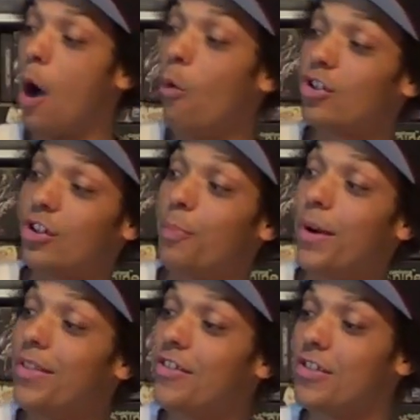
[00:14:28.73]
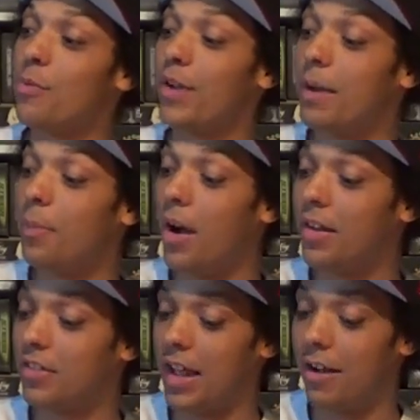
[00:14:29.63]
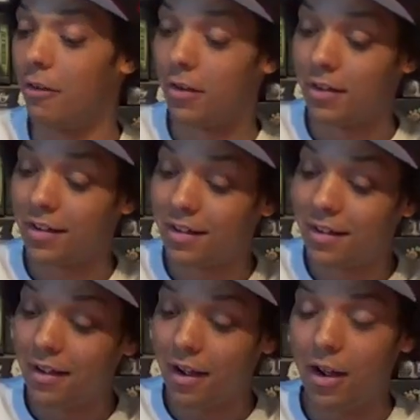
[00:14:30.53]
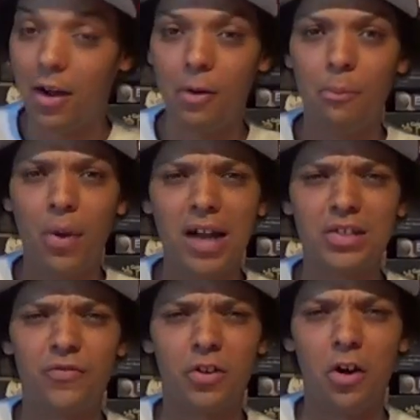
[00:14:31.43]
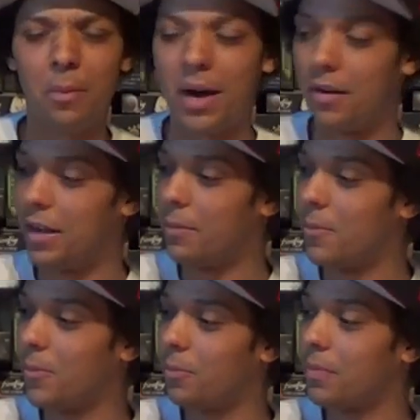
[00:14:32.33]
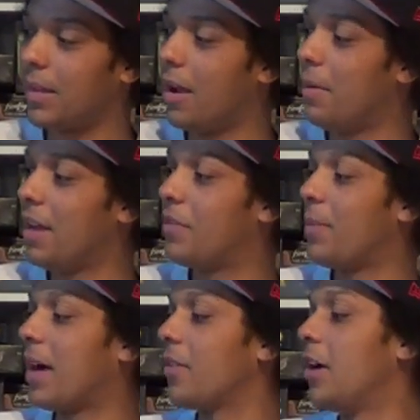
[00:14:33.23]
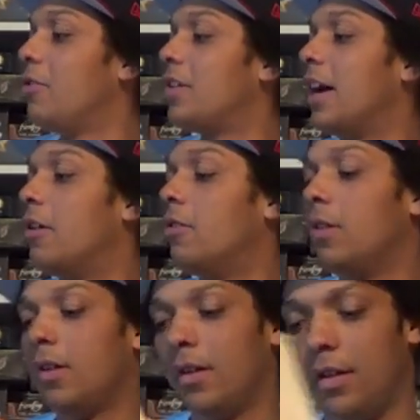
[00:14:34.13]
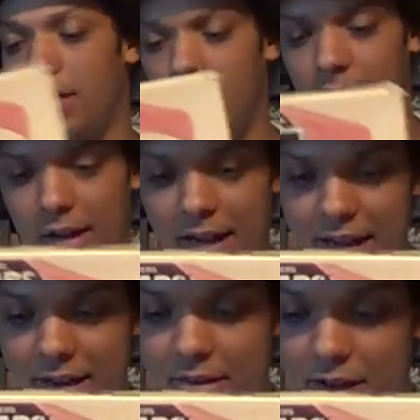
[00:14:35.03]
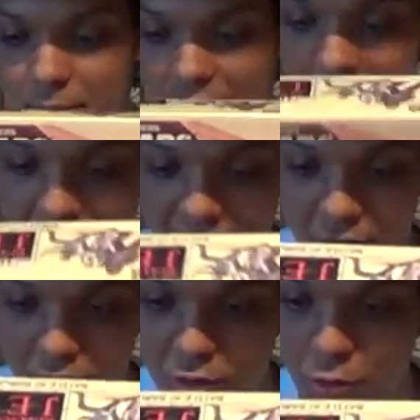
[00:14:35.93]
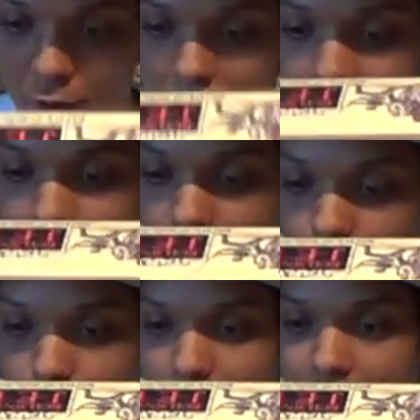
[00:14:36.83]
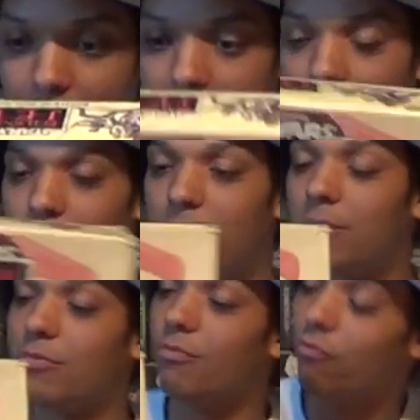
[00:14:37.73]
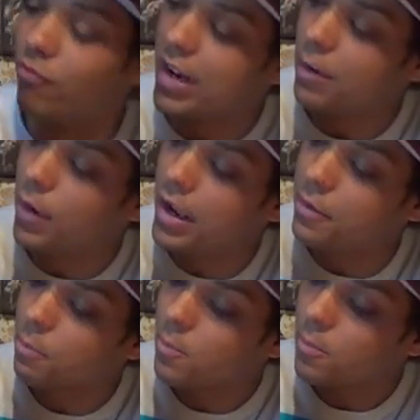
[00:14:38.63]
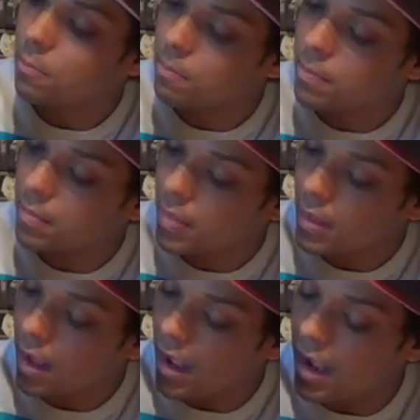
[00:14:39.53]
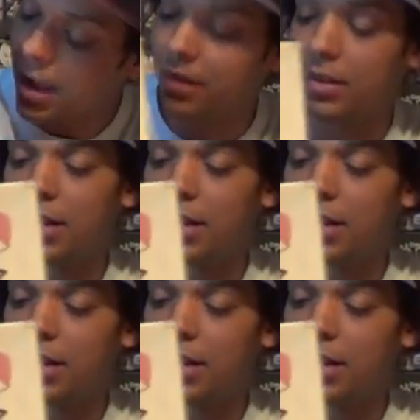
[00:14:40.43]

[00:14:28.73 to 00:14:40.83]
was going to put this in the bring and buy to sell, um, but I actually forgot about it. Um, I left it back at the hotel, and um, it actually looked quite cool and like really weird. And